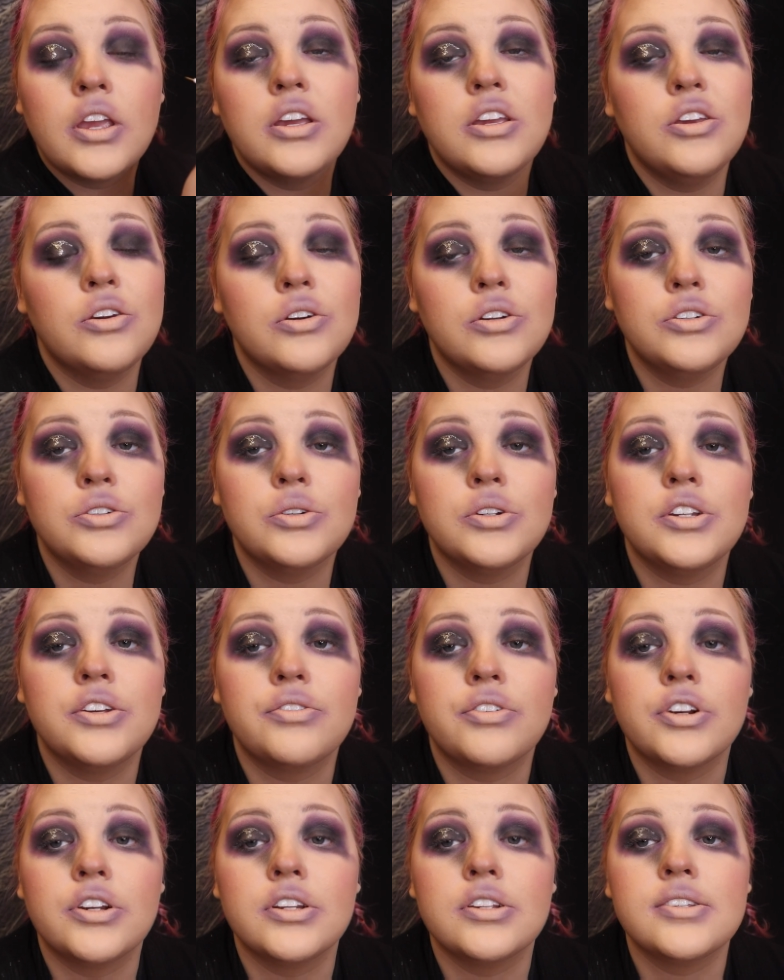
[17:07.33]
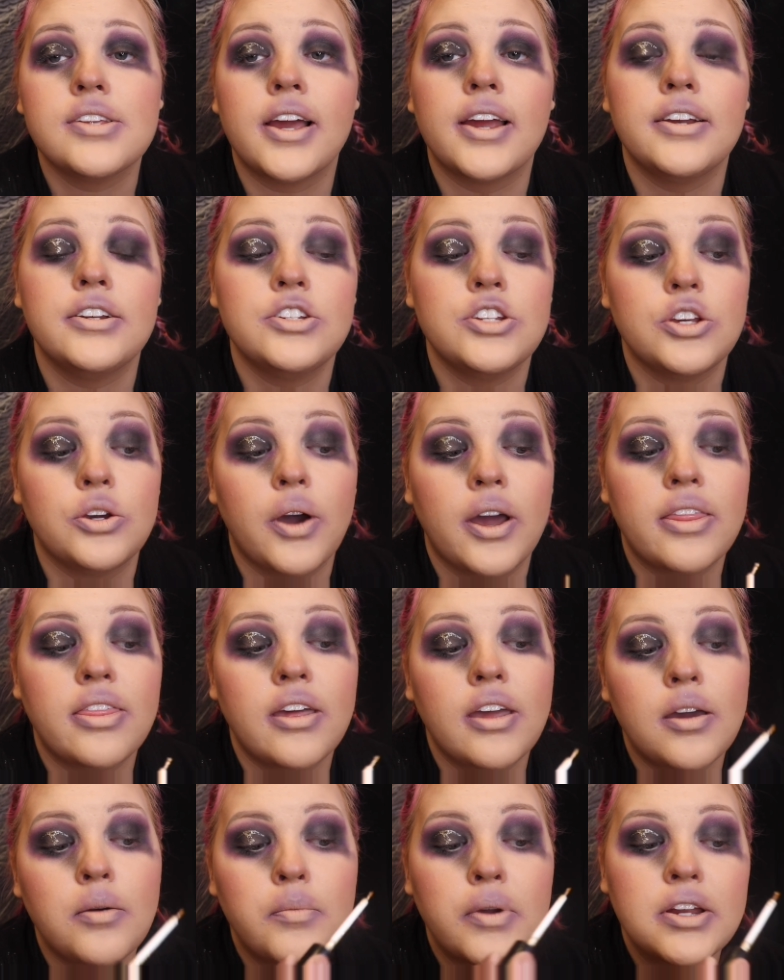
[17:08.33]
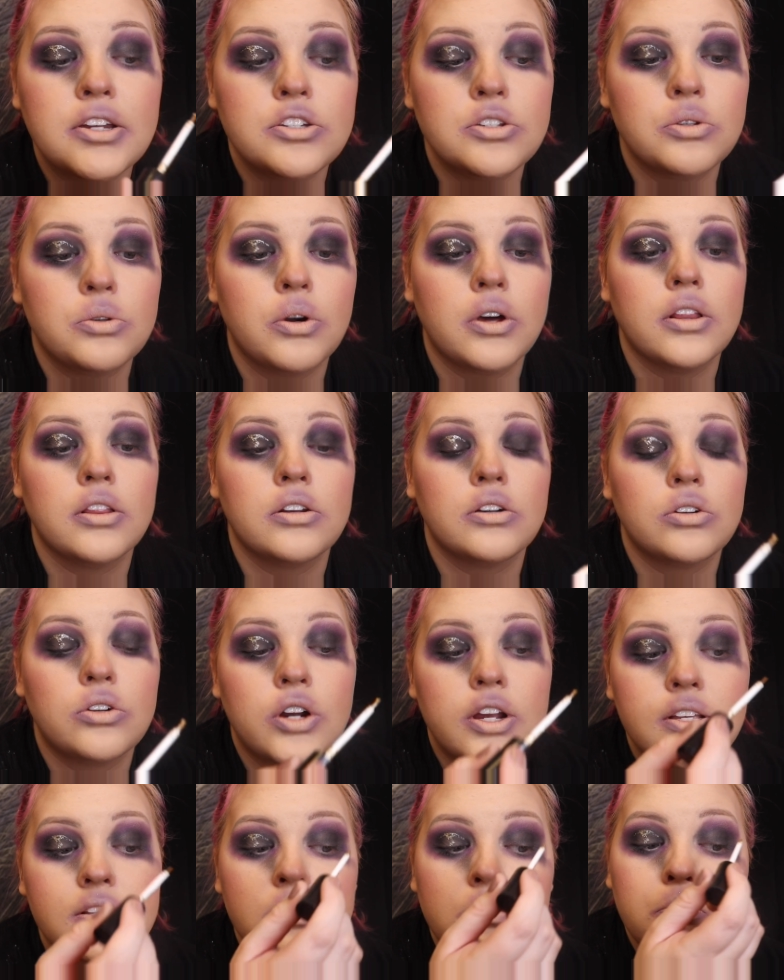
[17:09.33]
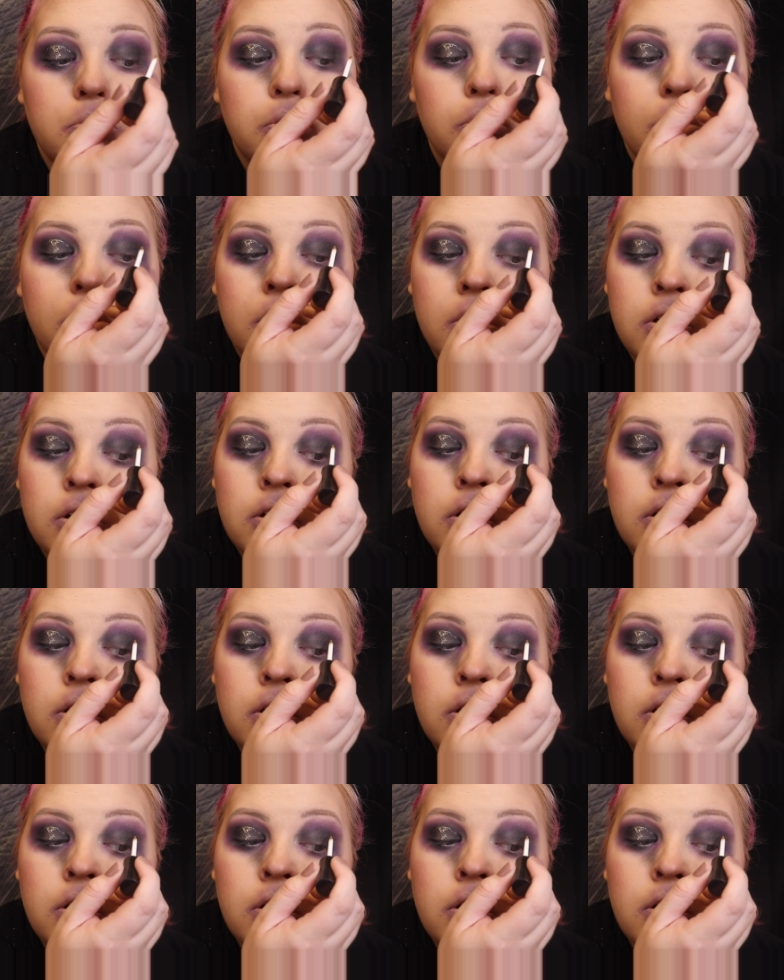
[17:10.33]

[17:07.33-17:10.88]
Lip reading: You can do a different design too. I think I might do a little crescent moon.